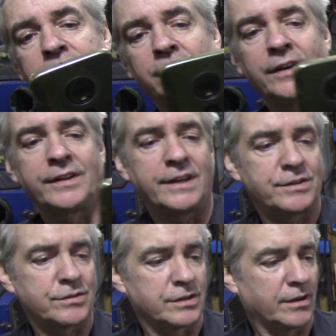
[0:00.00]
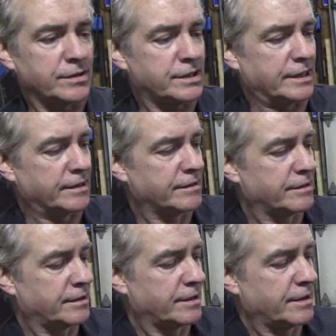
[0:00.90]
Oh, I think it just locks it.
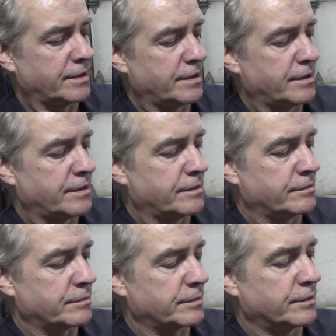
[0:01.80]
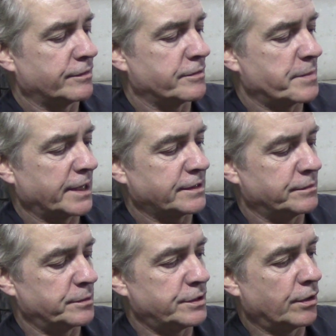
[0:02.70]
We'll go for back
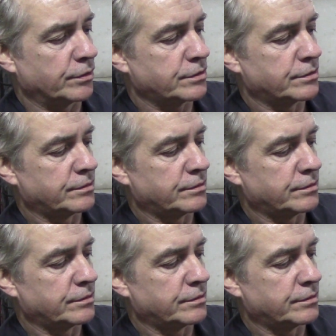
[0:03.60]
to a dot.